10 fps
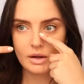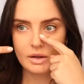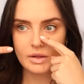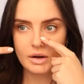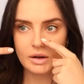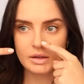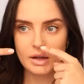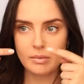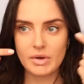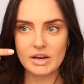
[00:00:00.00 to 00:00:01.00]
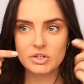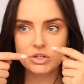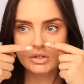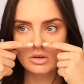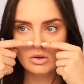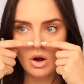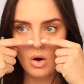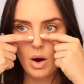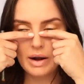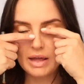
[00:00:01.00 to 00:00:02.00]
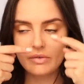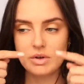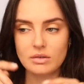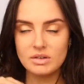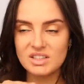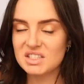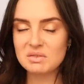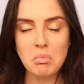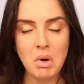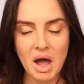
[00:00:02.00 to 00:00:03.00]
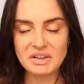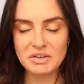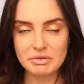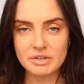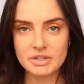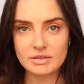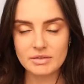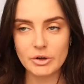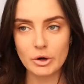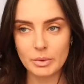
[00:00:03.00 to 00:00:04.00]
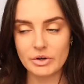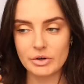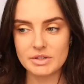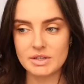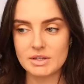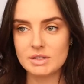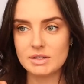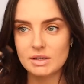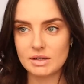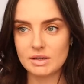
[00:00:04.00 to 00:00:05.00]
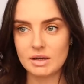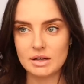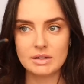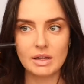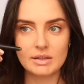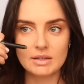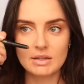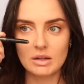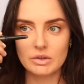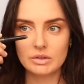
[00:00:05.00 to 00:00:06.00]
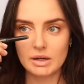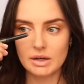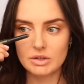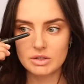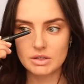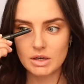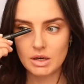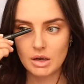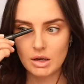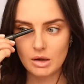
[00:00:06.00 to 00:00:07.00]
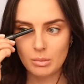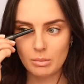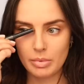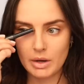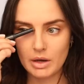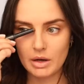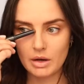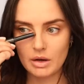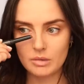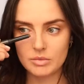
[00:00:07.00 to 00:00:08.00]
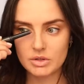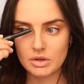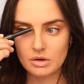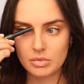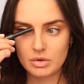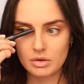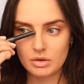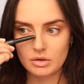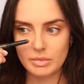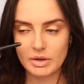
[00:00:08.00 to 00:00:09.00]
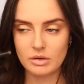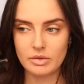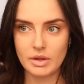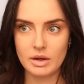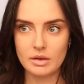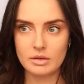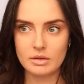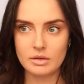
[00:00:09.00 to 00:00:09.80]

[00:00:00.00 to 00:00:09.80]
And then it's just not quite even. It's minute. No one notices unless I tell you like I just did. But I'm just gonna put a little bit on there